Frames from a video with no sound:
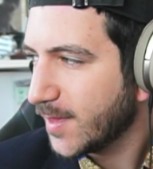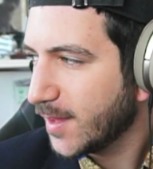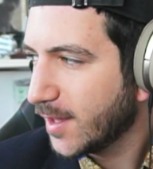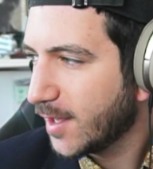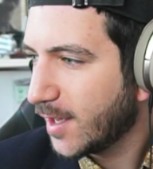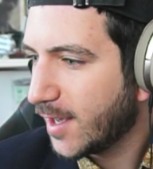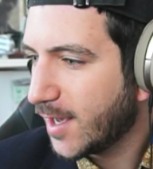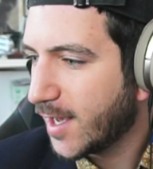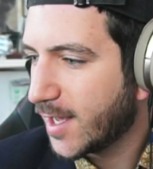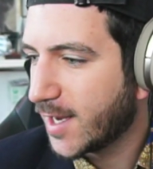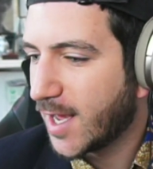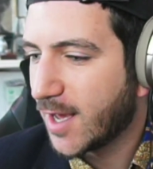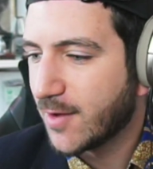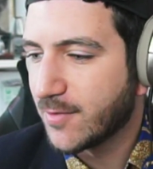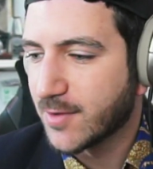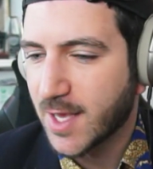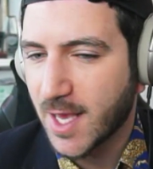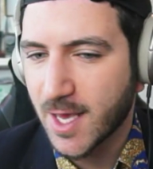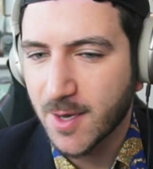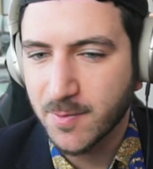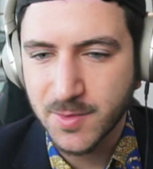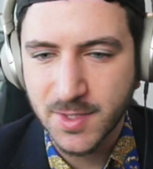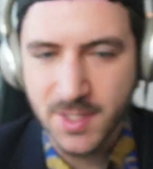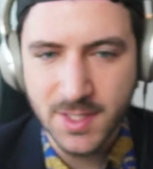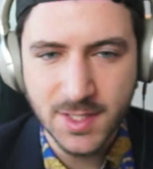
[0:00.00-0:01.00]
I've
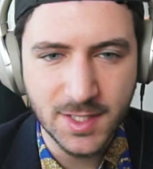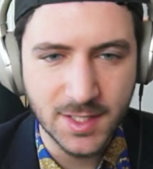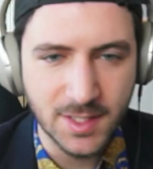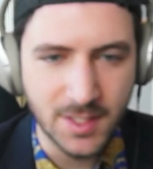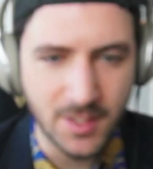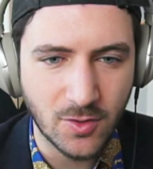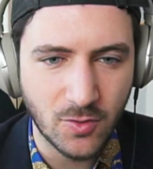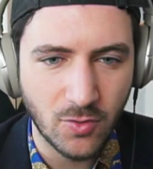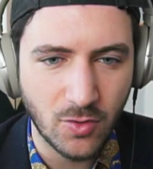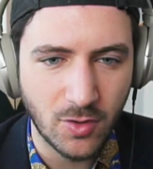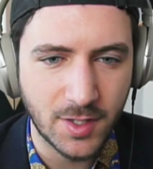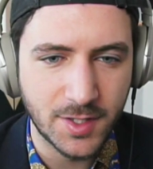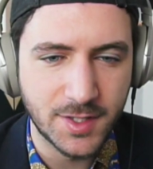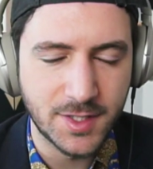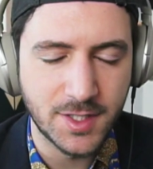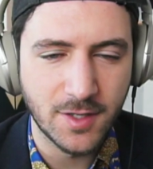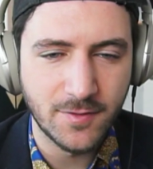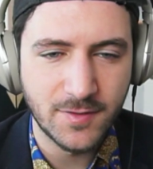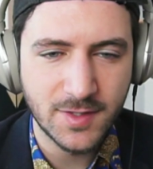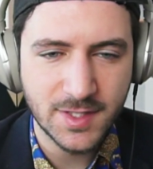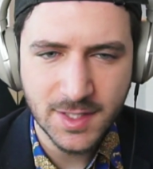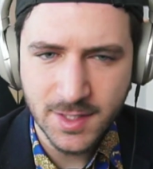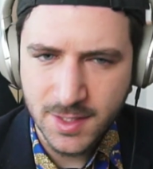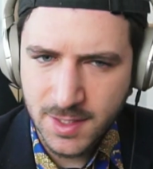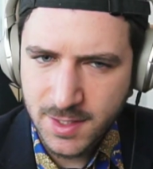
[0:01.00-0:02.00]
kept it, and the quality of it
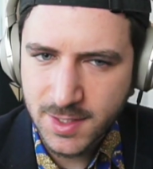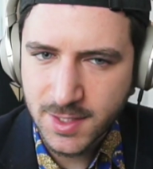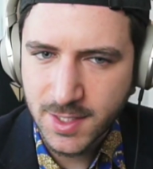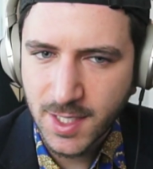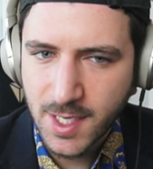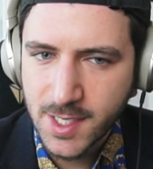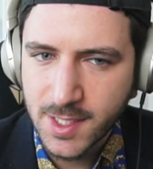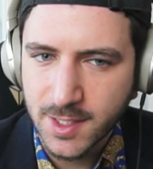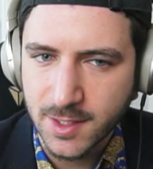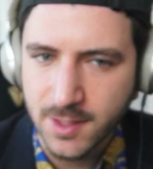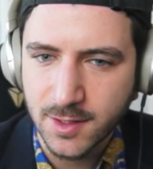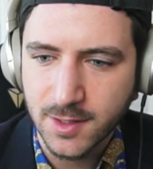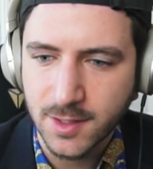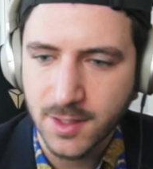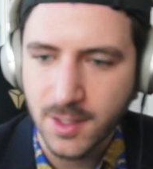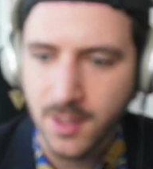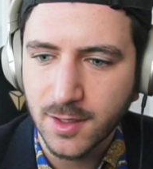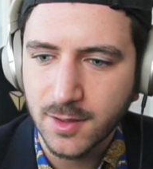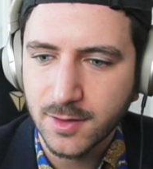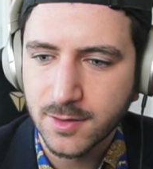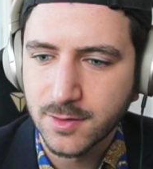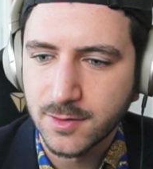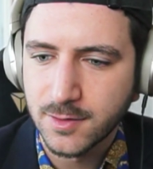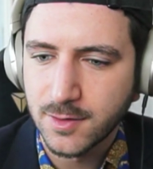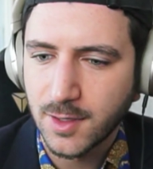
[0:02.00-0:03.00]
is insane,
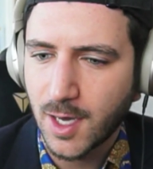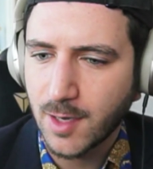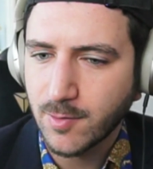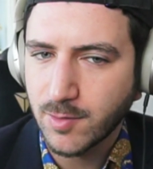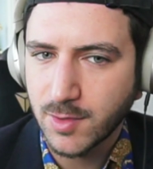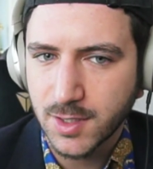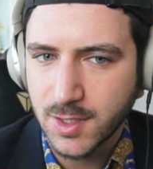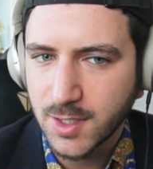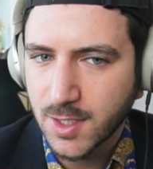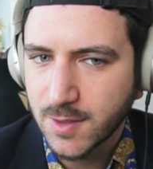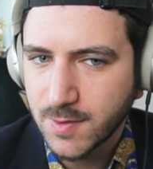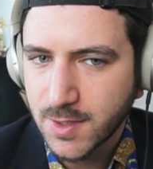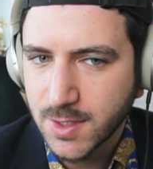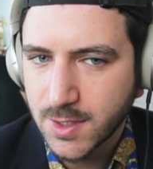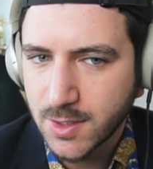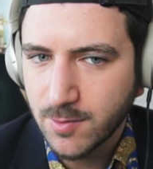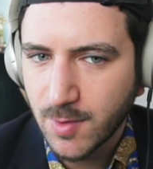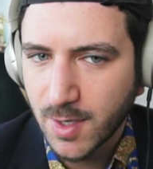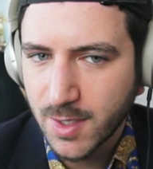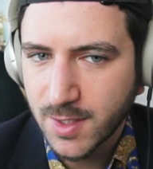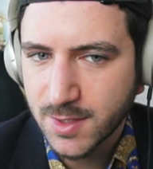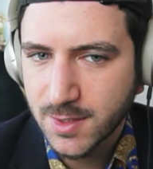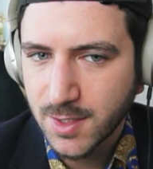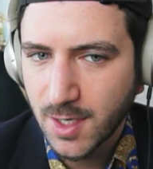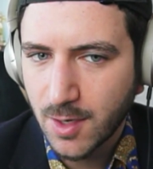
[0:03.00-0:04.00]
I'm gonna give this to
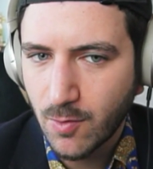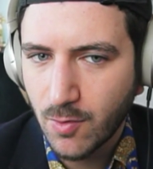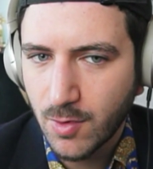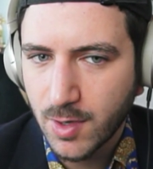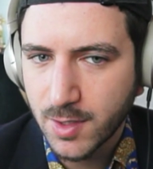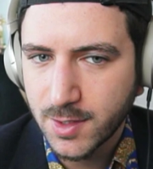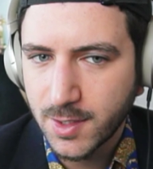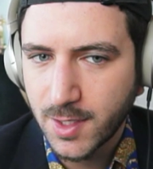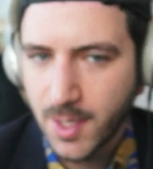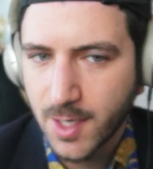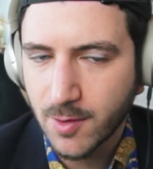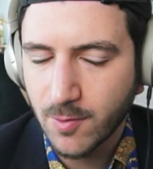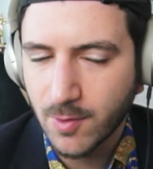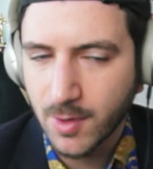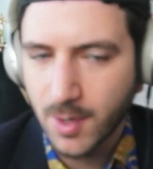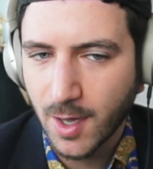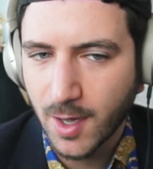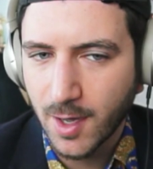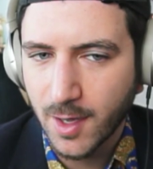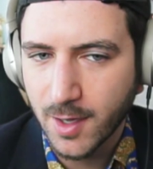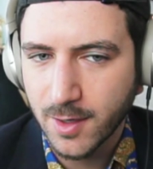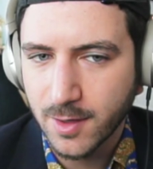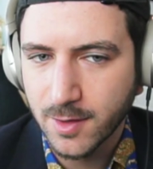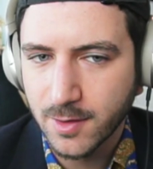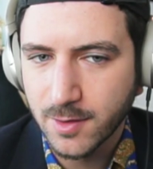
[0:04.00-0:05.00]
my son one day when
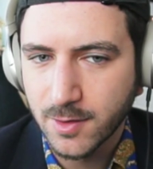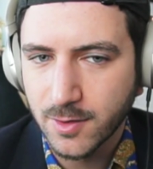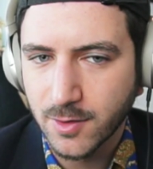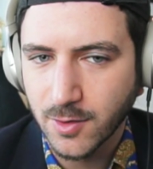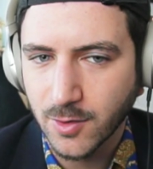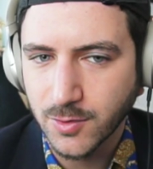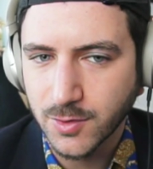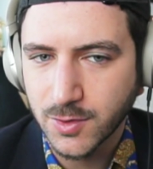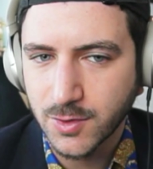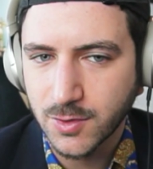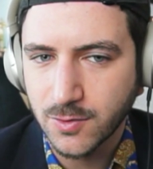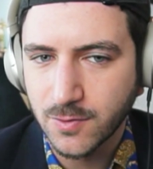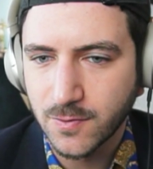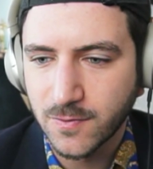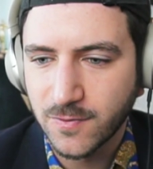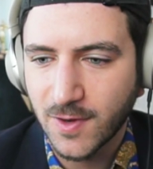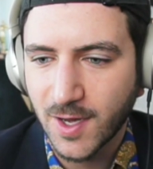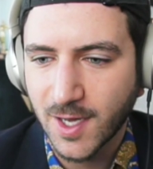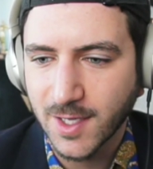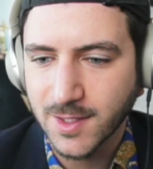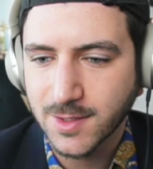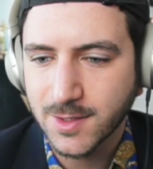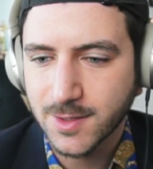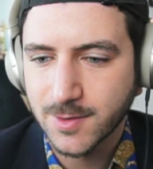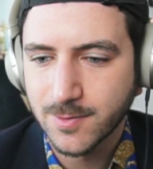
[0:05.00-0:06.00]
I grow too
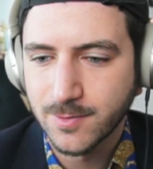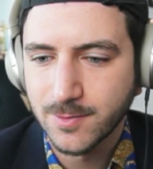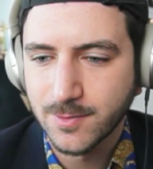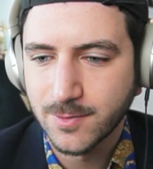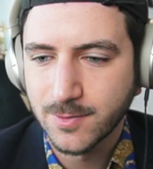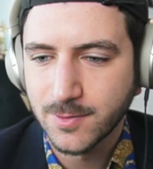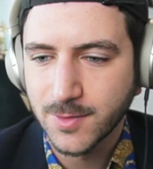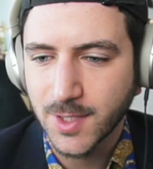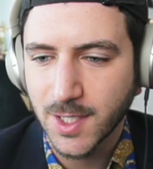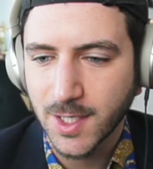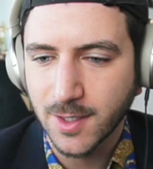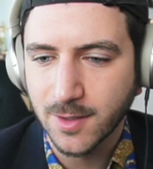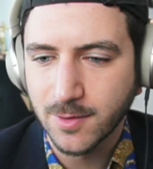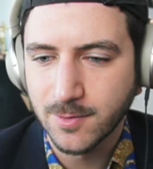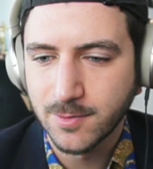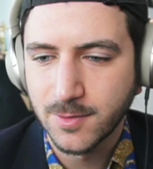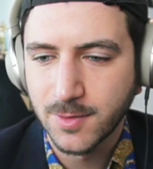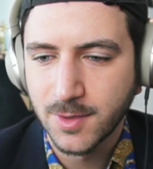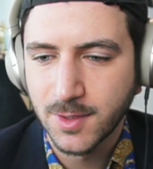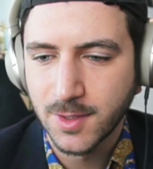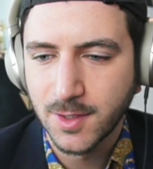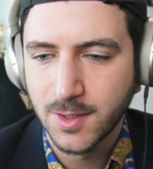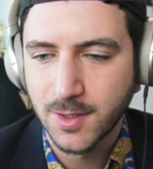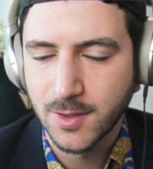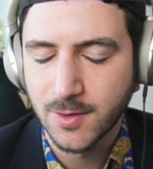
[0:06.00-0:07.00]
fat, When
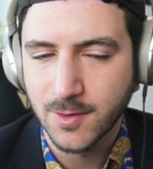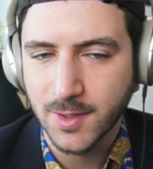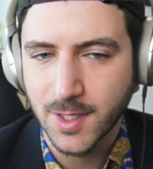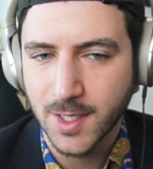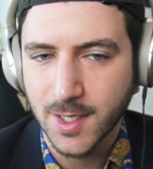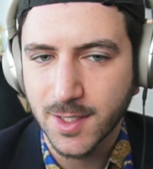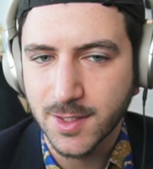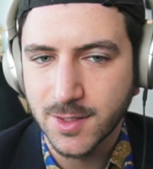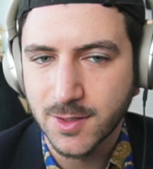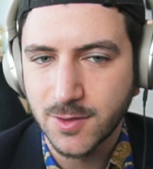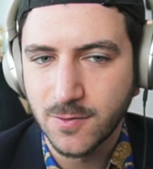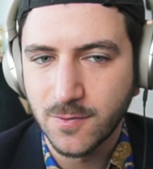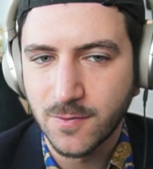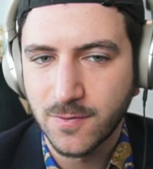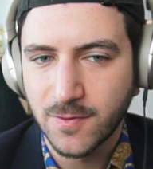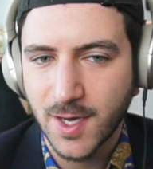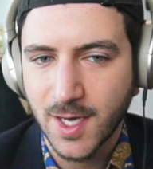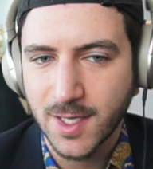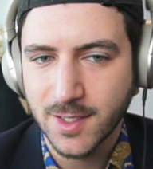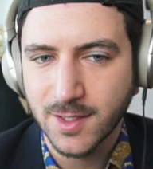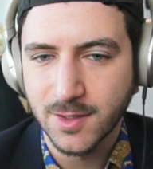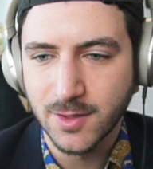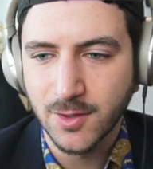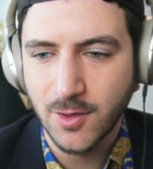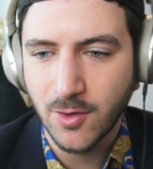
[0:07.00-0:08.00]
I get too
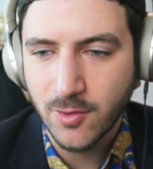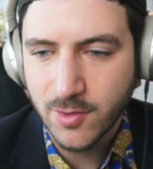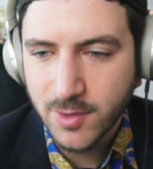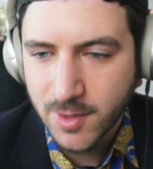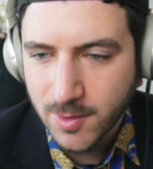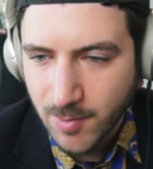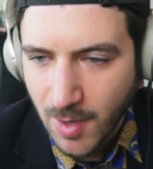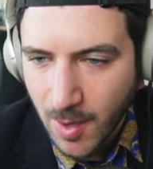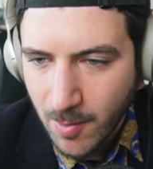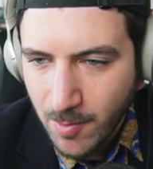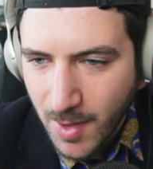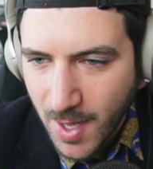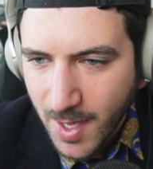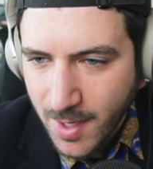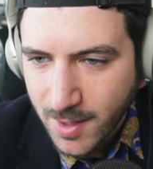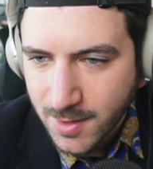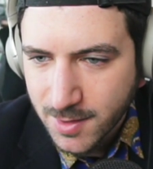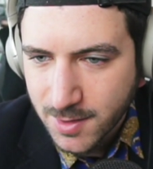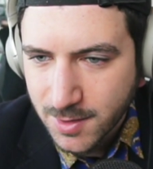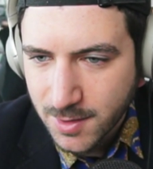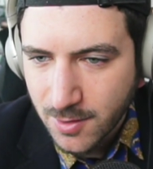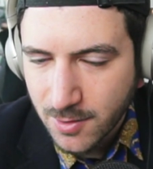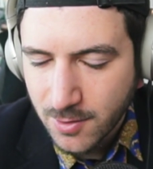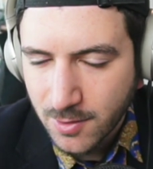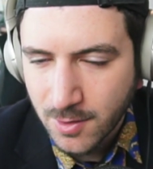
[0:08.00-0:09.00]
fat and old and my back
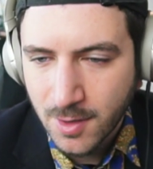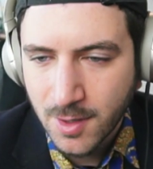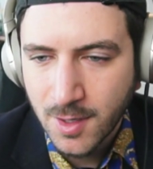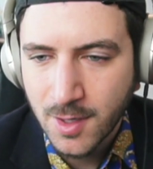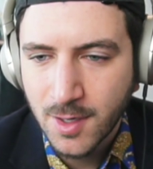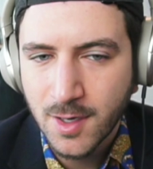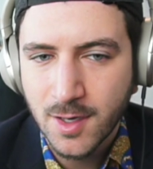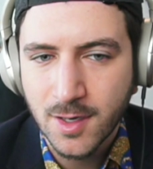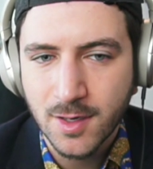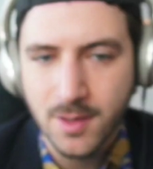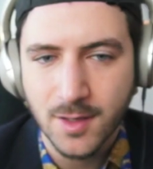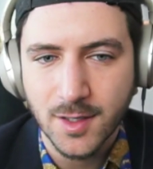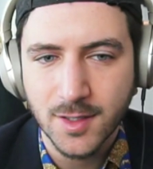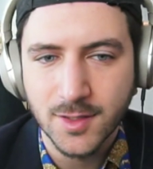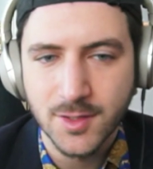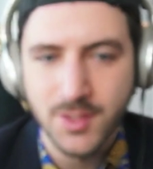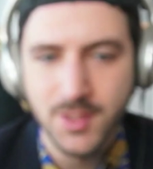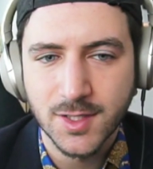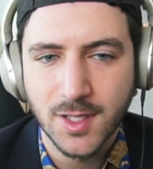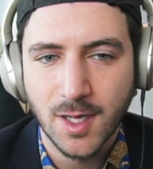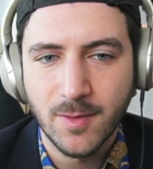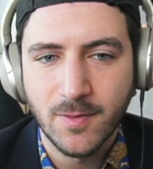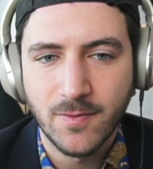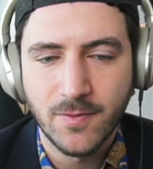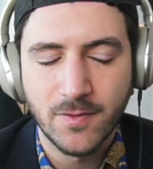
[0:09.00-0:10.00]
is all crunched
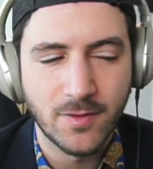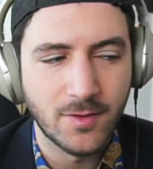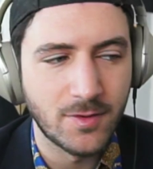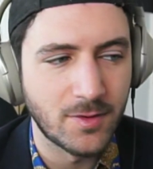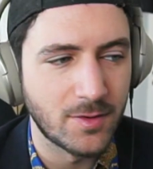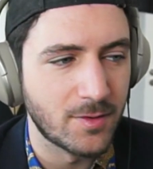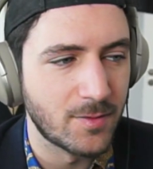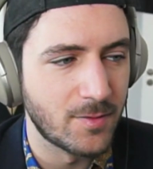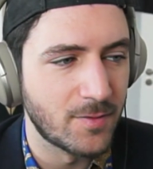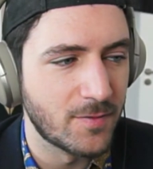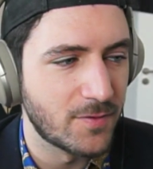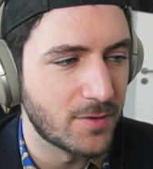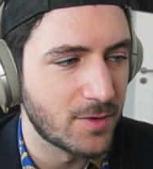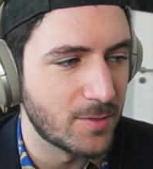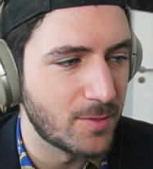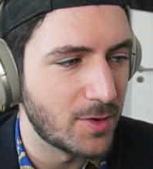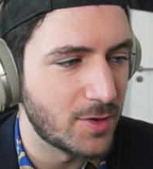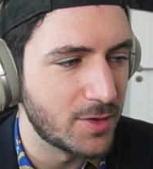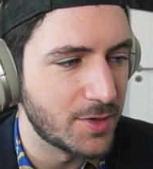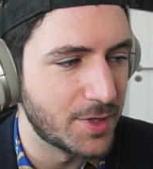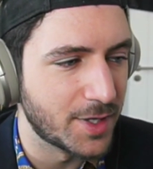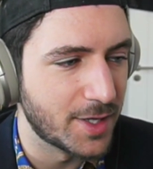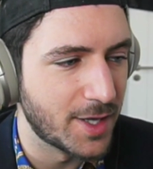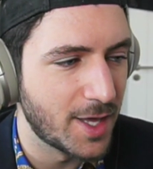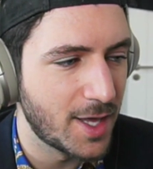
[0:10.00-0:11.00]
up from all
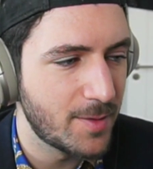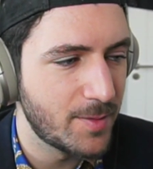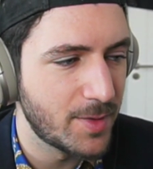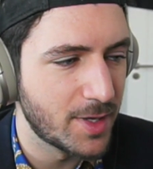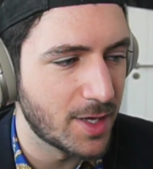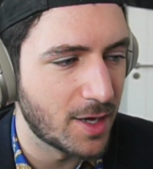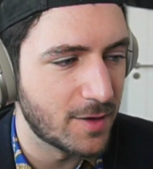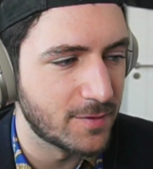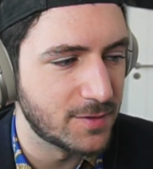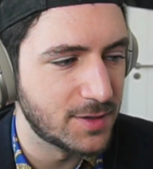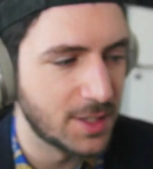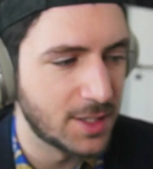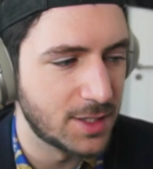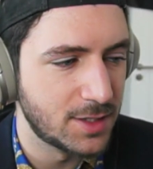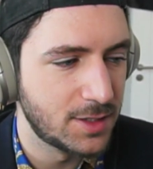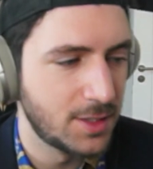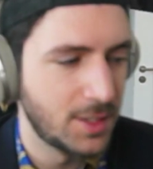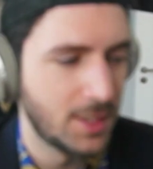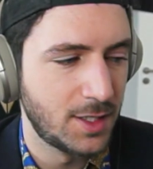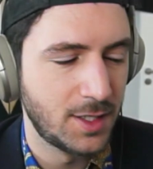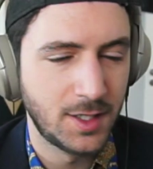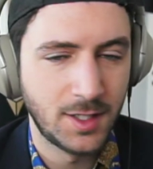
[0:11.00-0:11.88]
the gaming I've done,